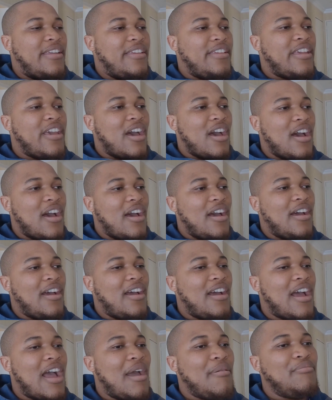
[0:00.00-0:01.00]
Yeah,
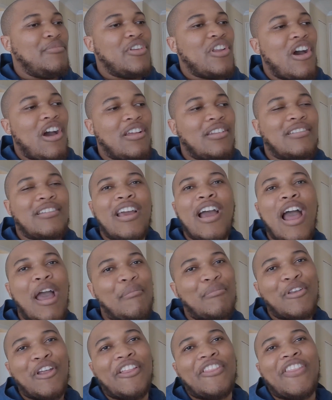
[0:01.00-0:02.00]
I'm not
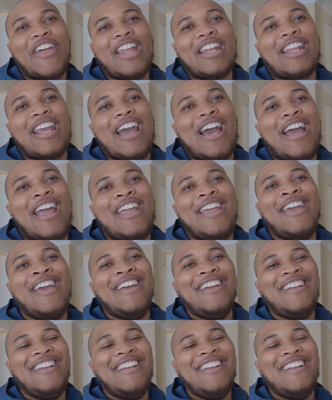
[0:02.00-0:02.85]
that guy.